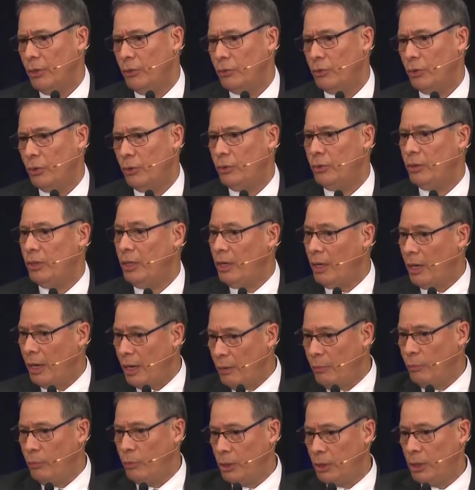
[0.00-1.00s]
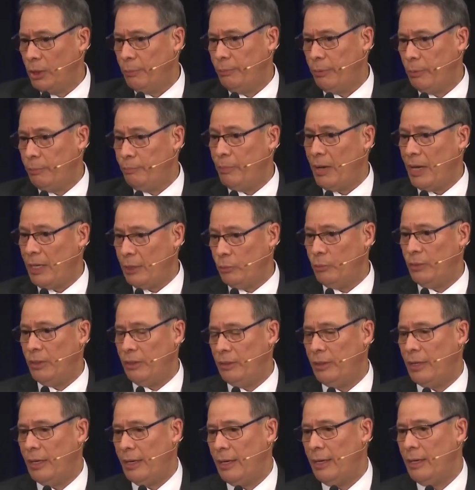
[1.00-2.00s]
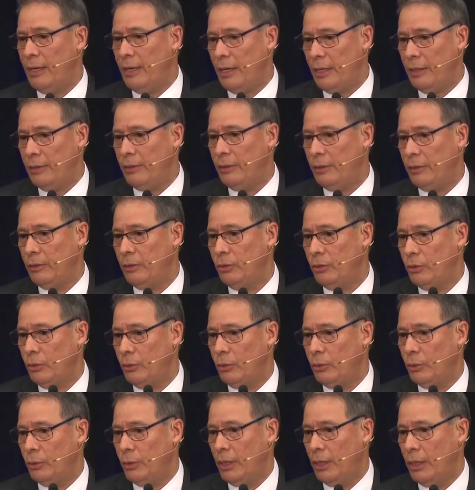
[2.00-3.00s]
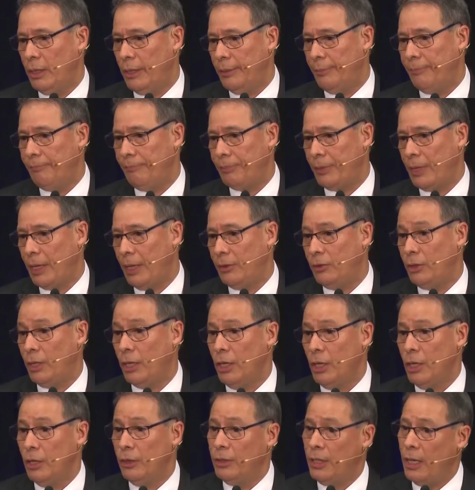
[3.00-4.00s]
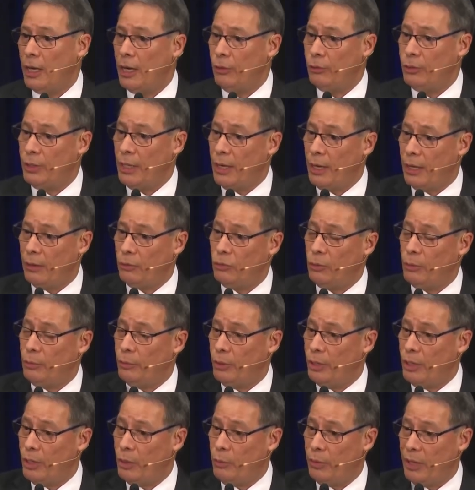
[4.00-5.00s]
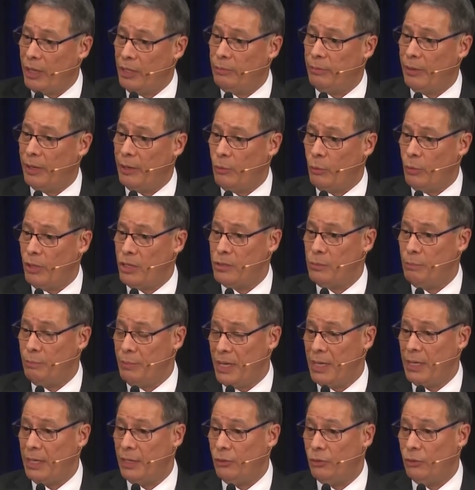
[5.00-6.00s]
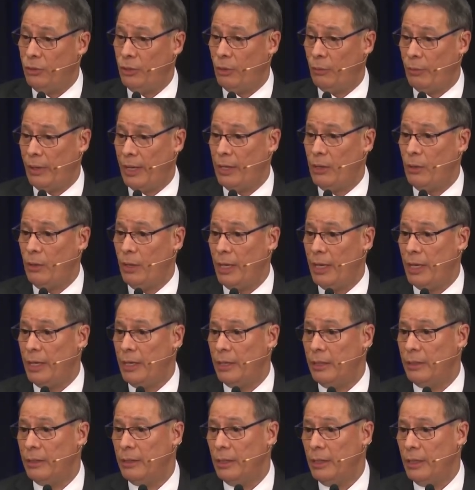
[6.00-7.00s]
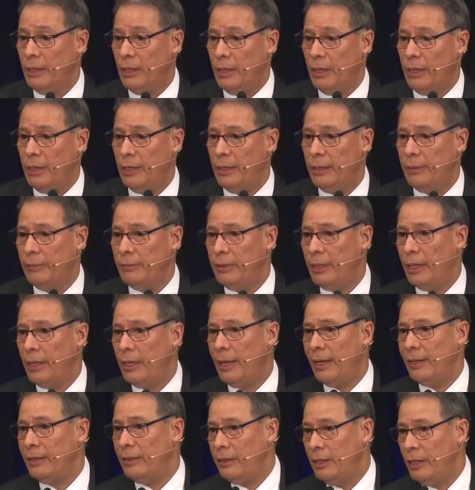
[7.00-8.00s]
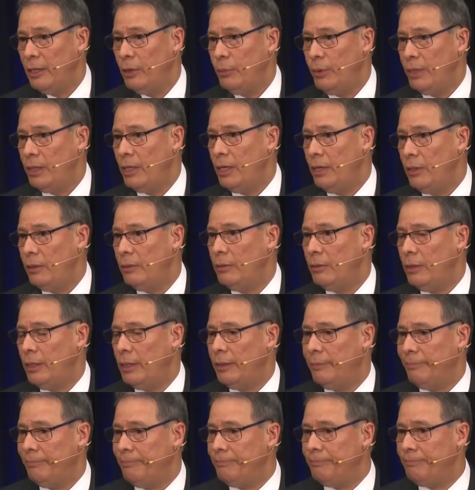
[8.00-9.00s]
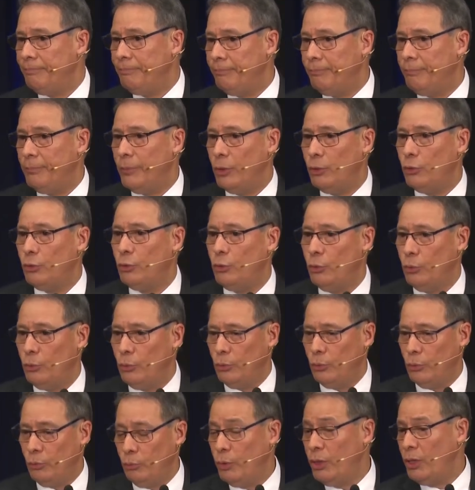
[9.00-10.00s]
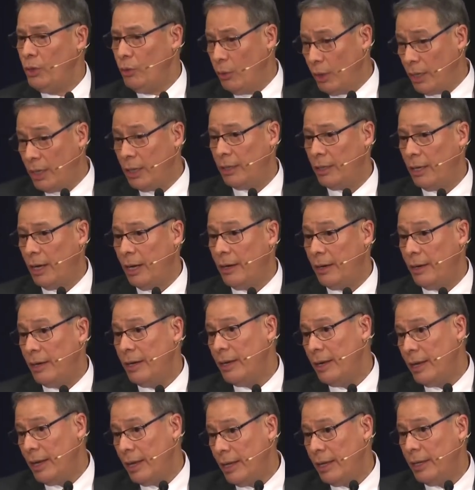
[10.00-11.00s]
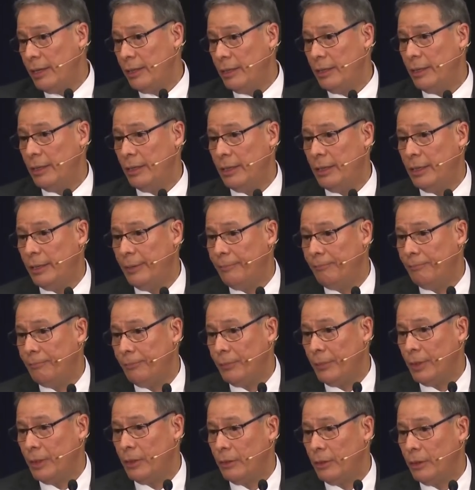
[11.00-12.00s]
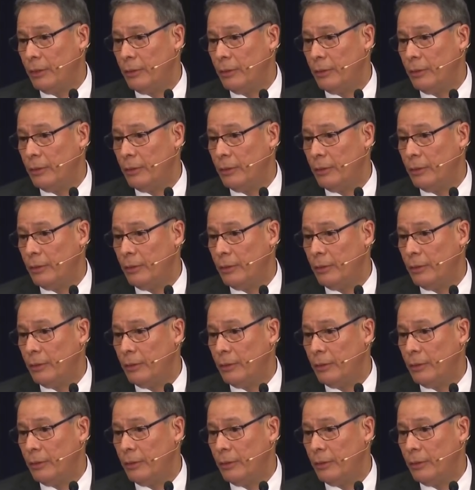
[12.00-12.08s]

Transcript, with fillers: So there are multiple pathways that are leading to, um, I think there are, there are some other ways by which MYC is deregulated uh, that I think we need um, to, we look at RNA um,